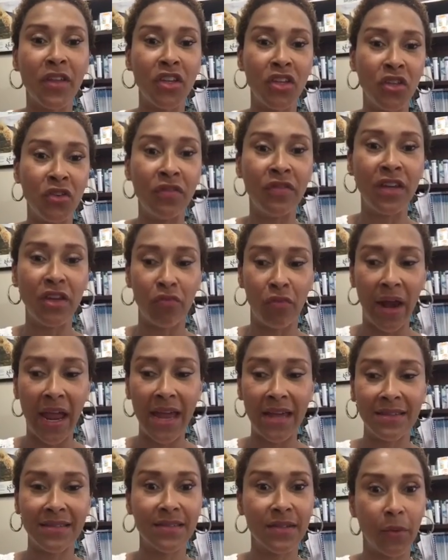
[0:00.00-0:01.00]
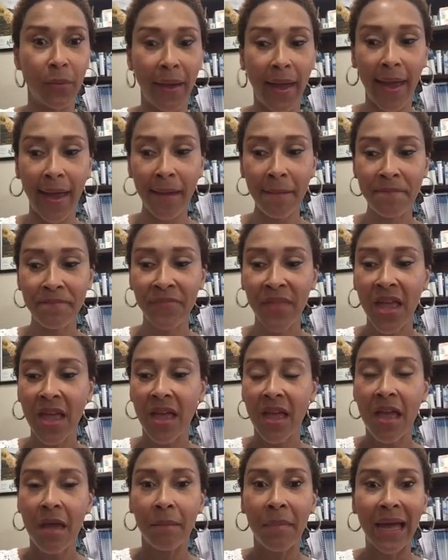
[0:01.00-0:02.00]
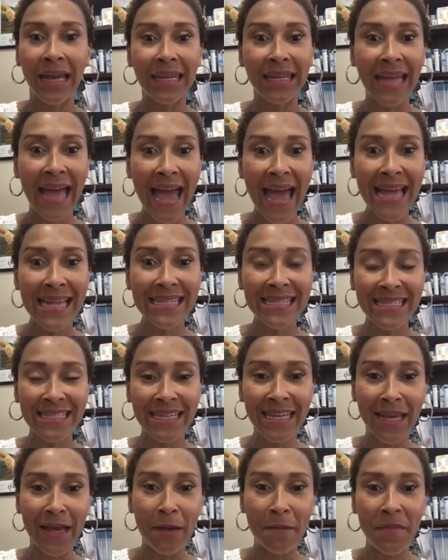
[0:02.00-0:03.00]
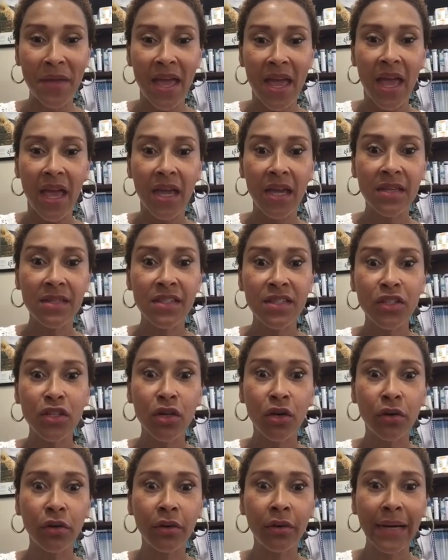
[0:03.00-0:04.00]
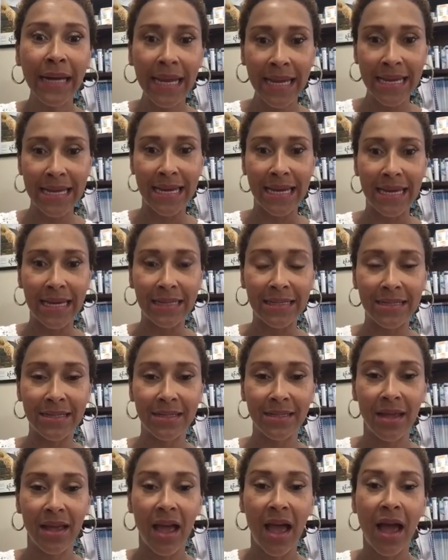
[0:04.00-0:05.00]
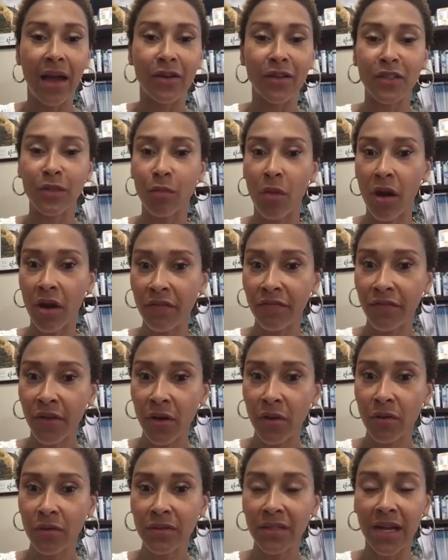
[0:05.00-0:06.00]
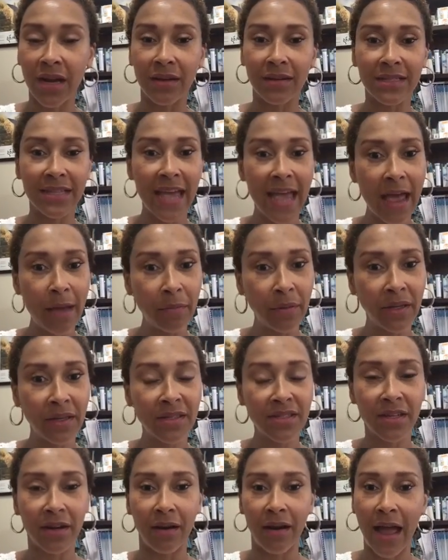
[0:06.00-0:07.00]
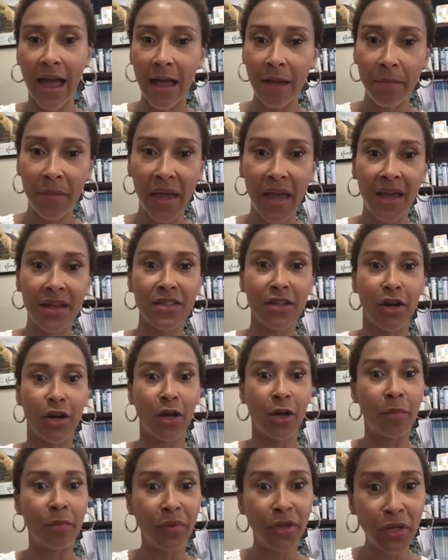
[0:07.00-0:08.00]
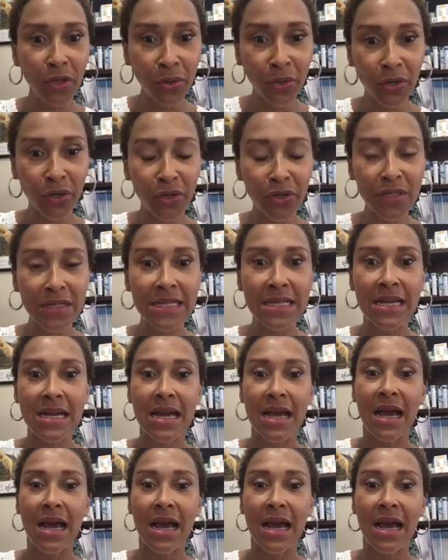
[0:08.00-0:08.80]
the UV rays, okay? My last tip is screens. Our smartphones, our tablets, our iPads, our computers,